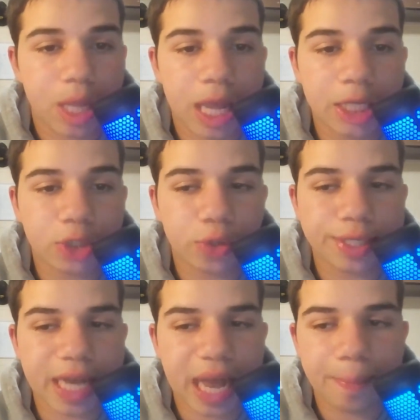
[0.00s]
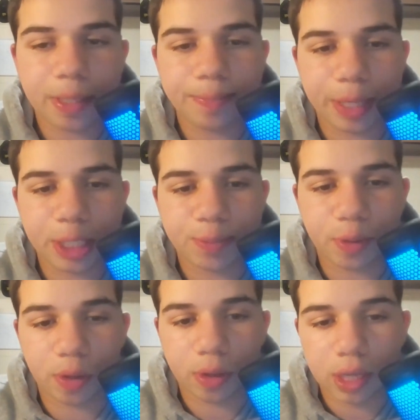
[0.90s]
Injuries happen in
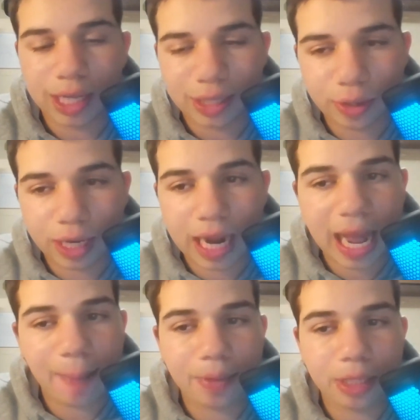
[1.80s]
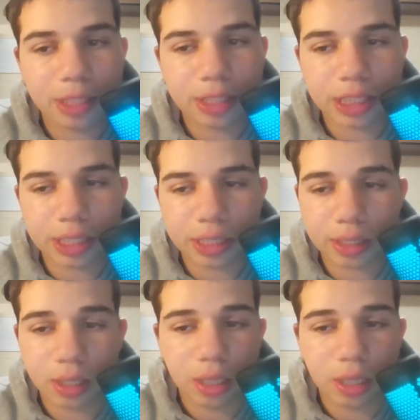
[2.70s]
baseball. They're going to happen this season.